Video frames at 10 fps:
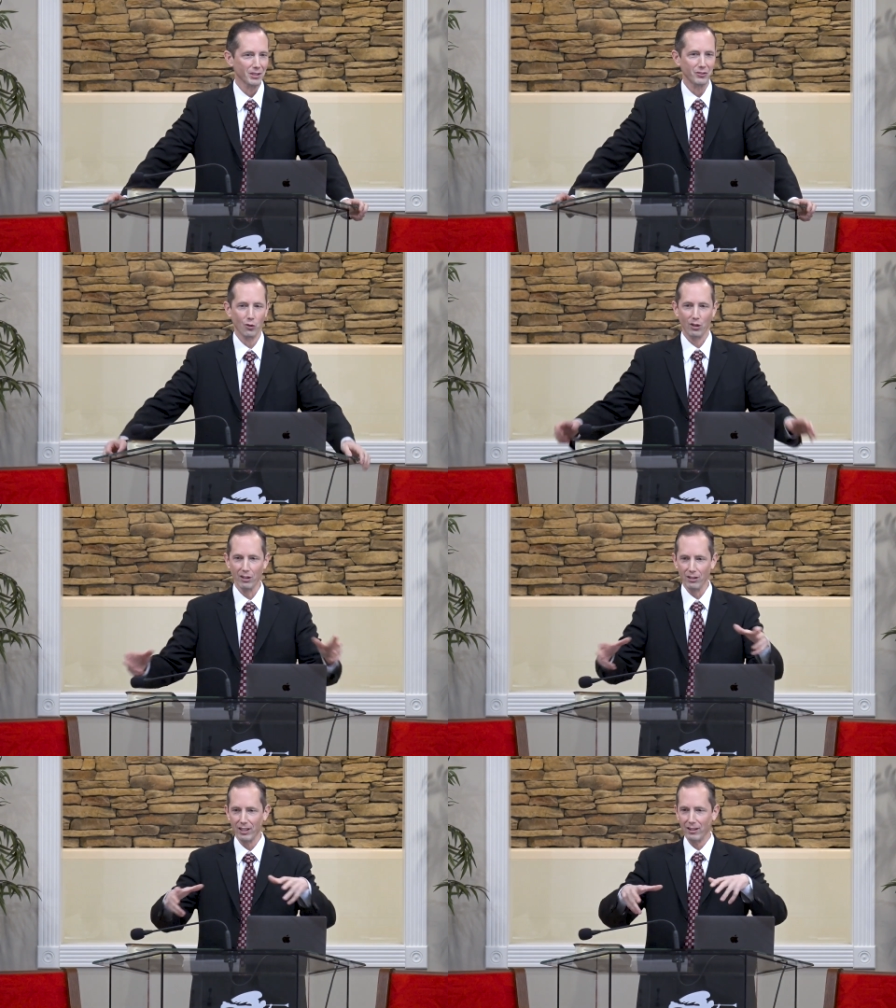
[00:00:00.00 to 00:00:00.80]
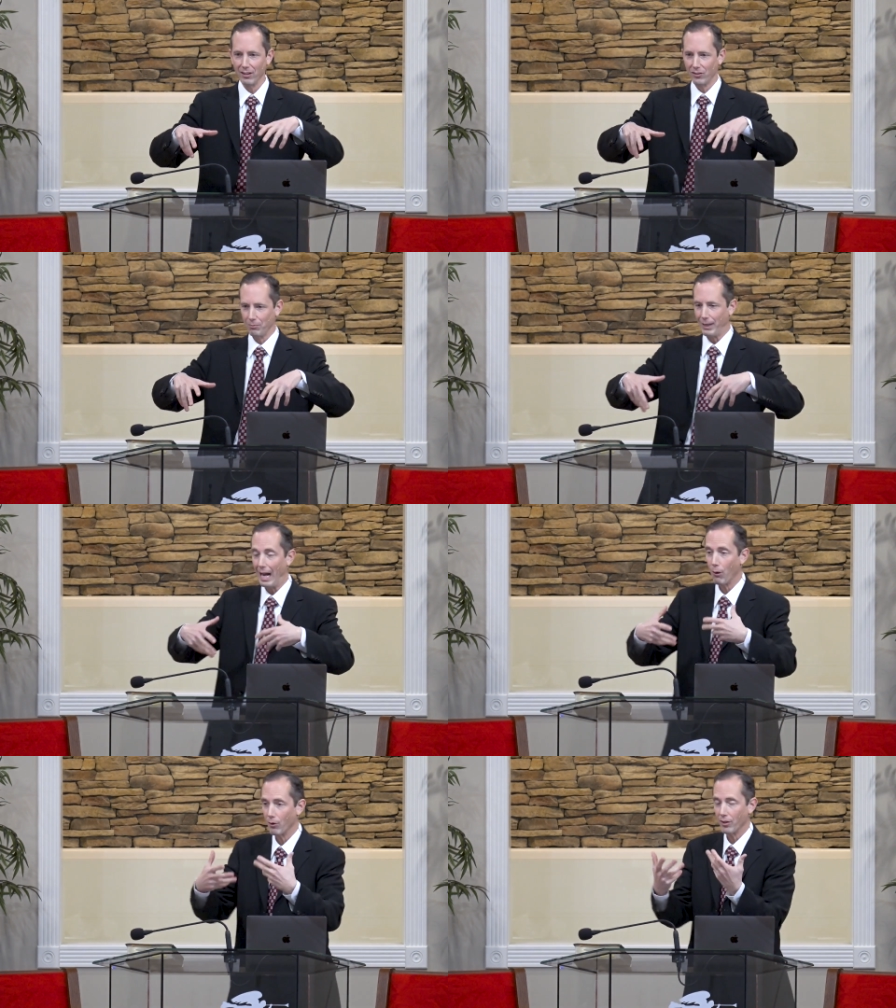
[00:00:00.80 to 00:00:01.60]
So clearly, this
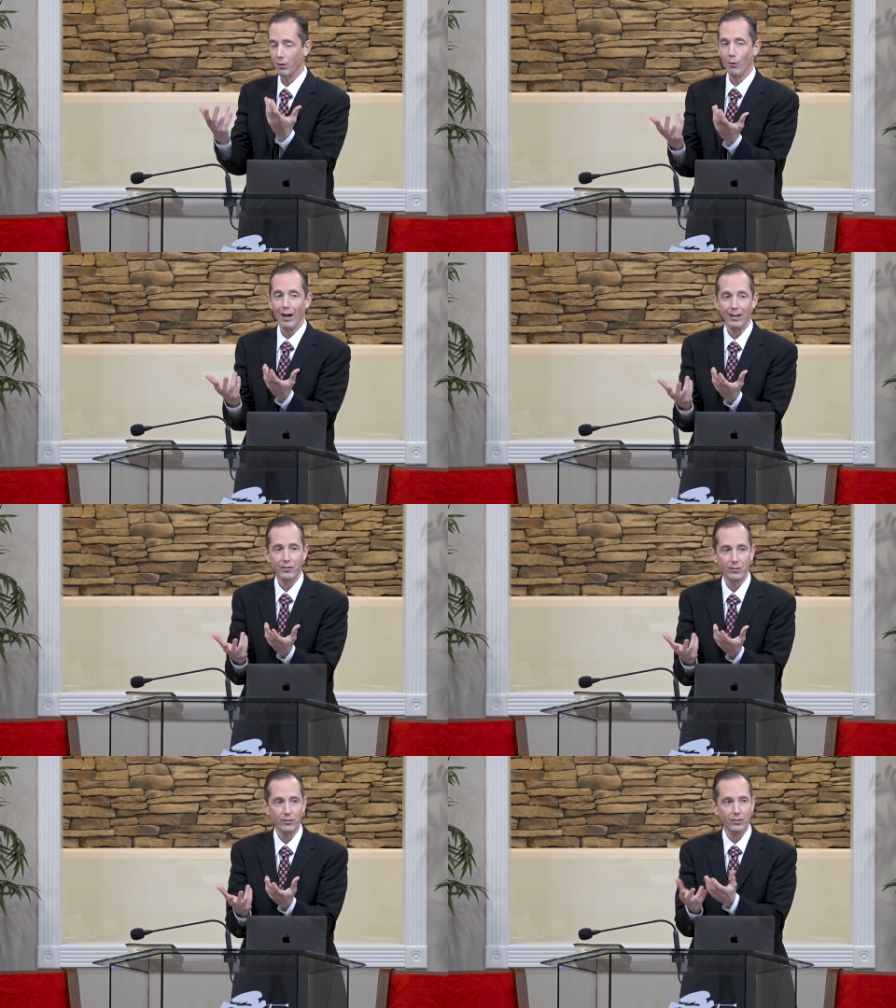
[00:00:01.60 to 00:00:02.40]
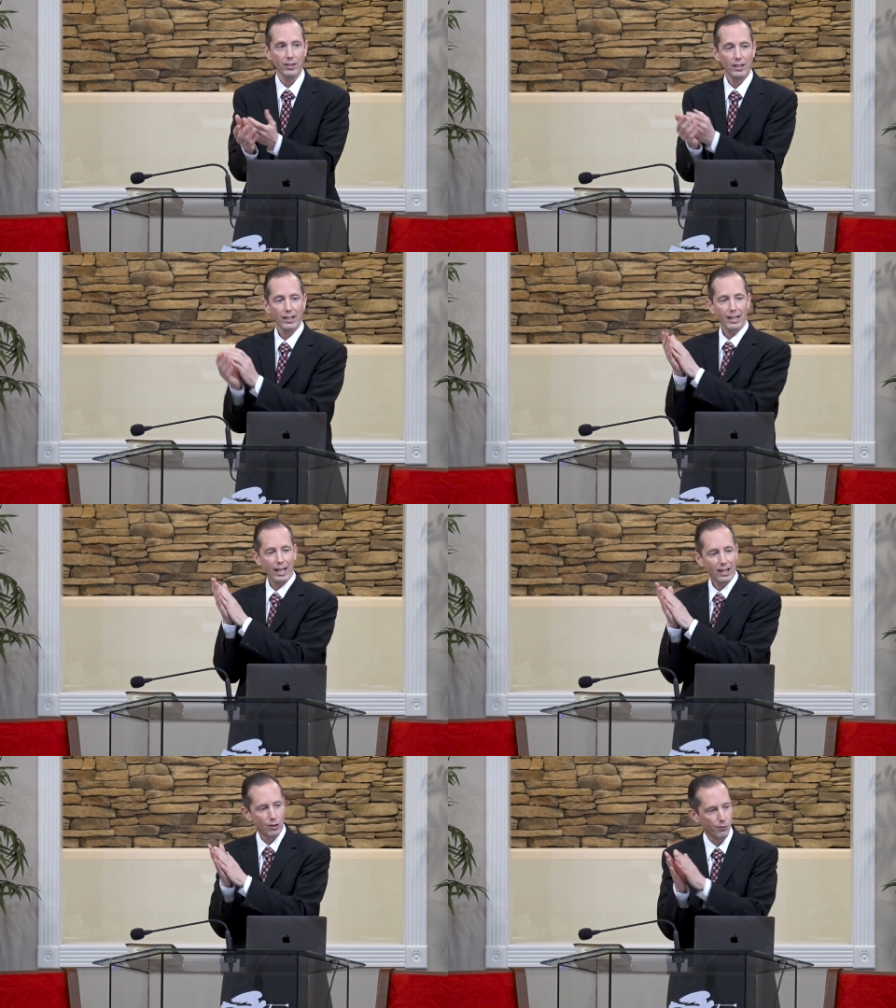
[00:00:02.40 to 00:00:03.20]
power that arises
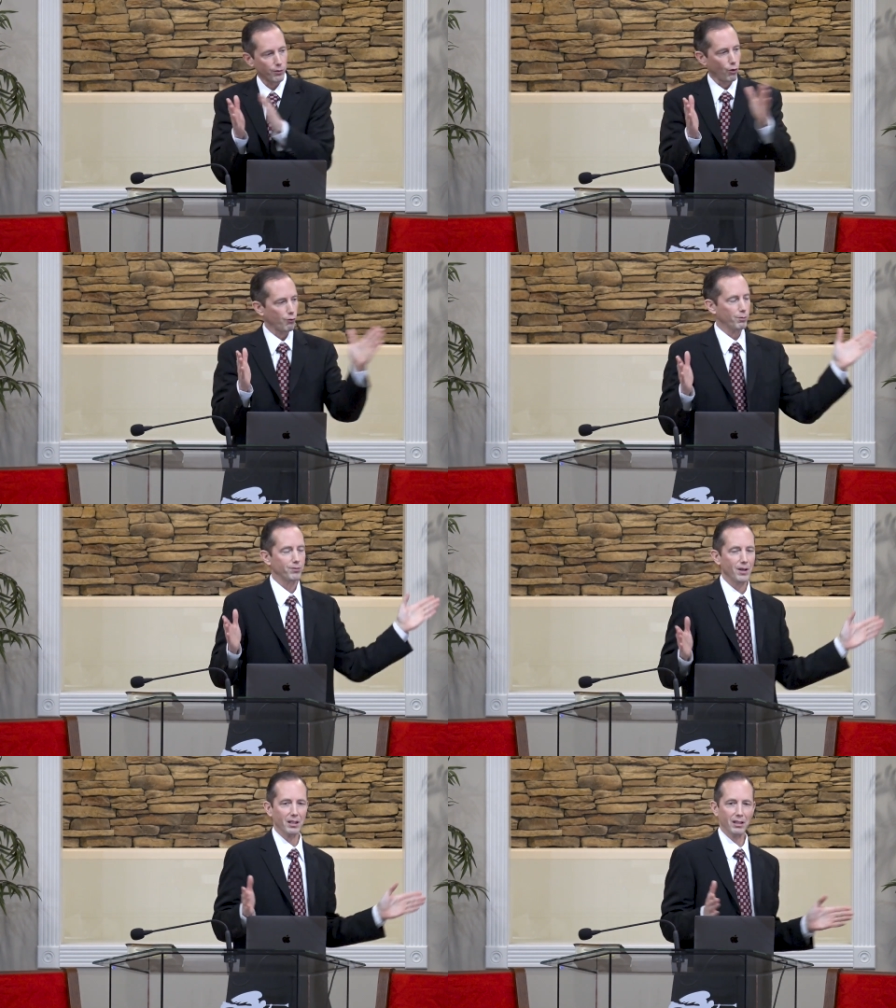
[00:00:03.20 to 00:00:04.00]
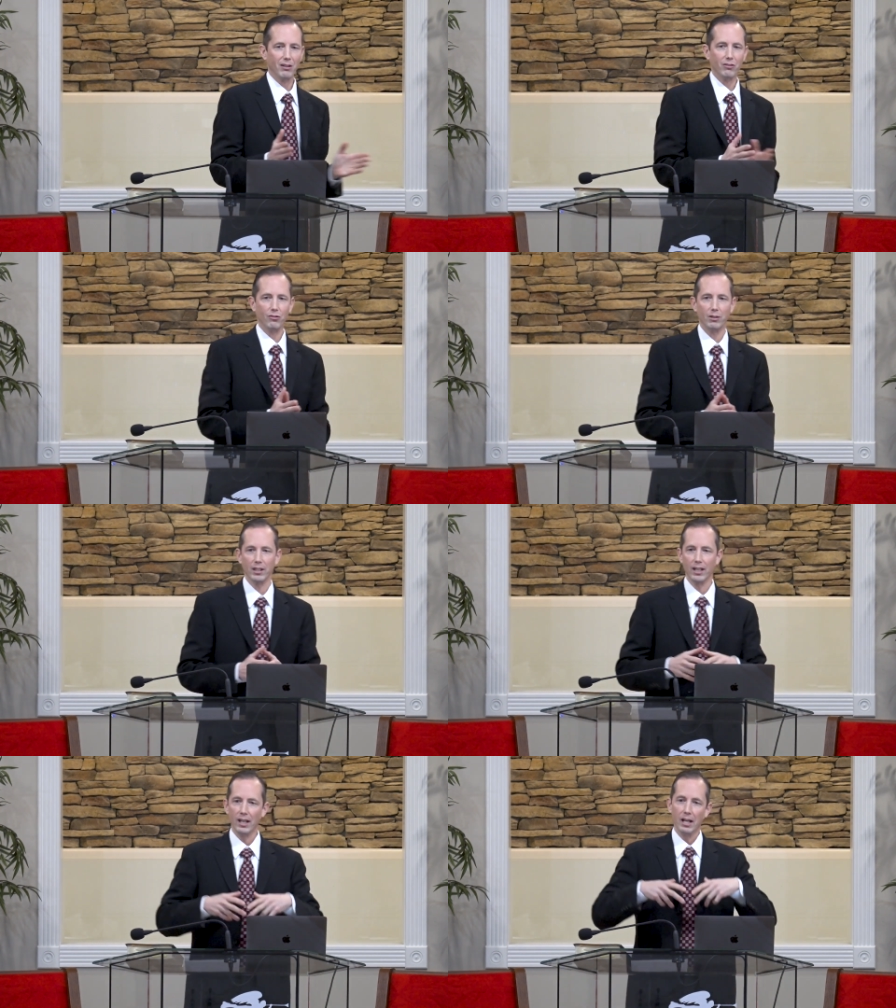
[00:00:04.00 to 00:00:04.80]
in the flow of prophetic
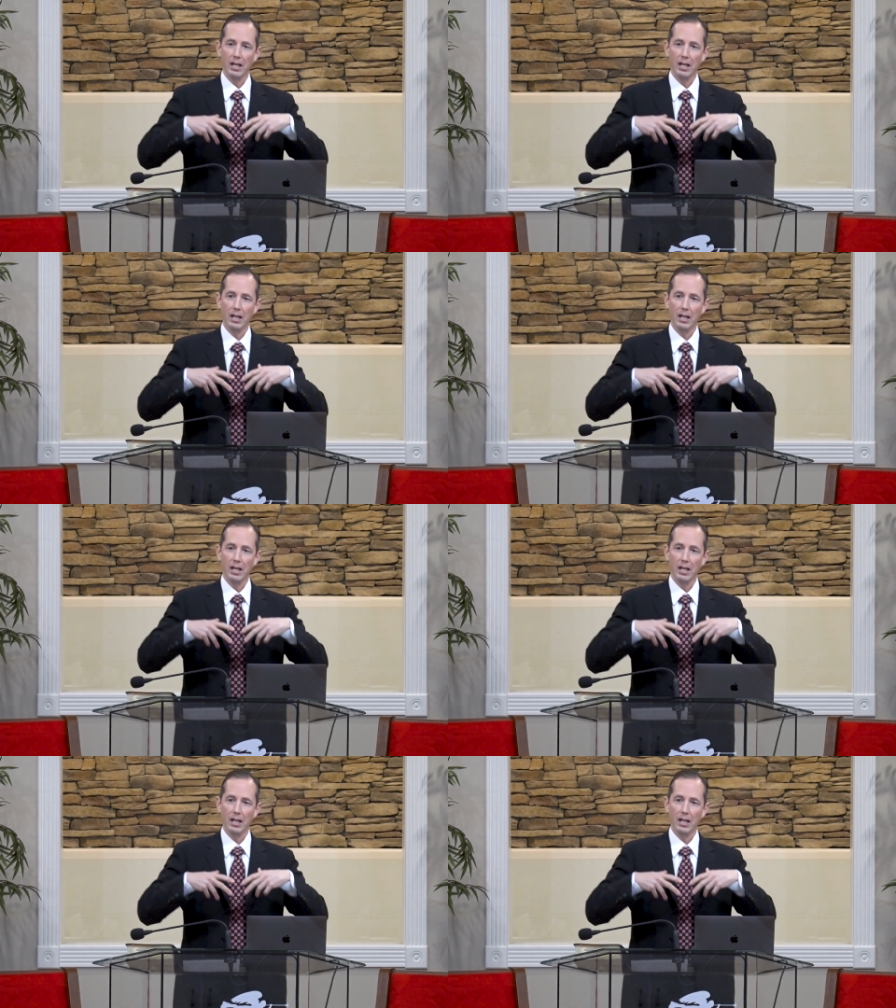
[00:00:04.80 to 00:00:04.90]
history